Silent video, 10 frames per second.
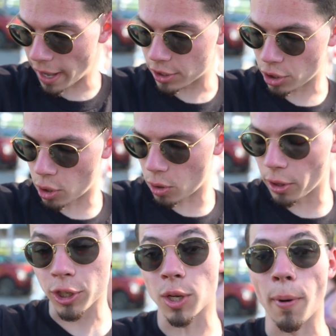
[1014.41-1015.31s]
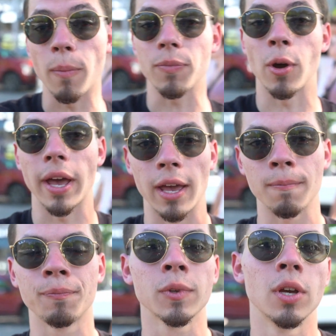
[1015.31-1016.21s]
Okay, so maybe photos. Okay,
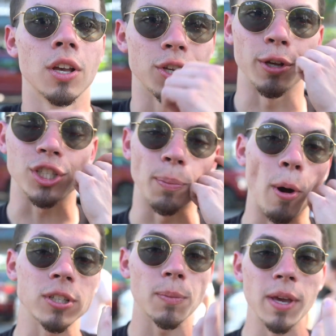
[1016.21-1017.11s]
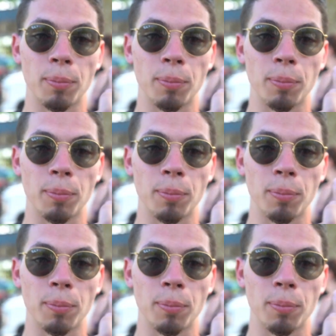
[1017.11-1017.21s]
so there's supposed to be a